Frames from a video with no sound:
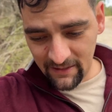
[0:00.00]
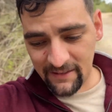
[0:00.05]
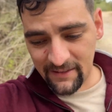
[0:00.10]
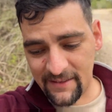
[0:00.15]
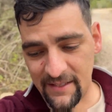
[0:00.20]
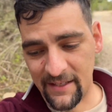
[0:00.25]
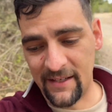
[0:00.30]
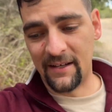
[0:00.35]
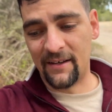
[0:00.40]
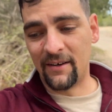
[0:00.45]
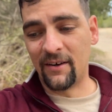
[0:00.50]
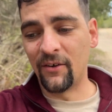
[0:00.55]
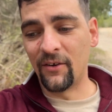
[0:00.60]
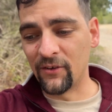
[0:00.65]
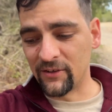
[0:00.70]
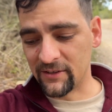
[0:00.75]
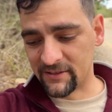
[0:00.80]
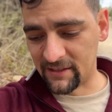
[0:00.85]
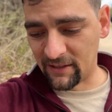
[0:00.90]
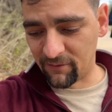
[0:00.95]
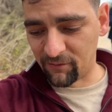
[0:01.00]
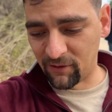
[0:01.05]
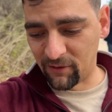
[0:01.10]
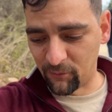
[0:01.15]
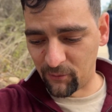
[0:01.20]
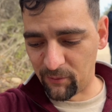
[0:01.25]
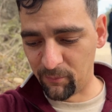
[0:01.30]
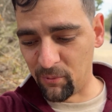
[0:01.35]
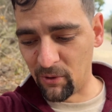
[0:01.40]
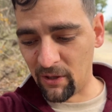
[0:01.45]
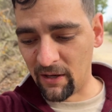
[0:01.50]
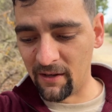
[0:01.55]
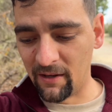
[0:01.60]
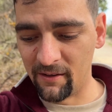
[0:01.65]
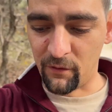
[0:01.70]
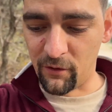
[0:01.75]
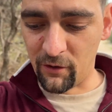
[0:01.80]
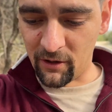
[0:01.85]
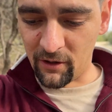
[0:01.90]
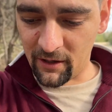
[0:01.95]
to get all the stuff that we brought
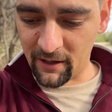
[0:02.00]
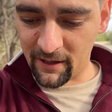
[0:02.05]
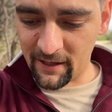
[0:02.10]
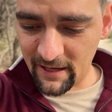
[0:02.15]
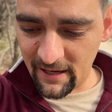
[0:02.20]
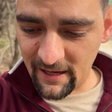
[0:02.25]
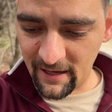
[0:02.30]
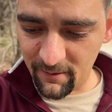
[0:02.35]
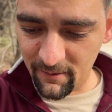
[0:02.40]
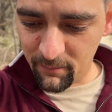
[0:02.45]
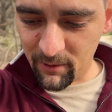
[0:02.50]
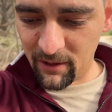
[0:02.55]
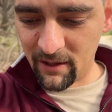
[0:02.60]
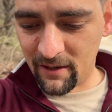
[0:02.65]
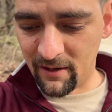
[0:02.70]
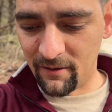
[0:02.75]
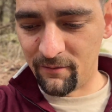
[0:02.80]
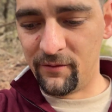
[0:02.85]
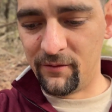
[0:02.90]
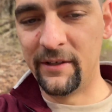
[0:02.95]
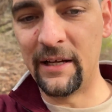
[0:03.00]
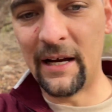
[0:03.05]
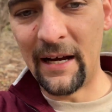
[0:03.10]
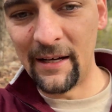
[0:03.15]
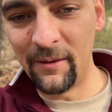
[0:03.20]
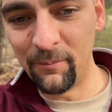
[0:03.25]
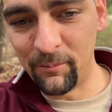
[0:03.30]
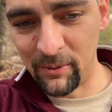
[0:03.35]
for a camping of 9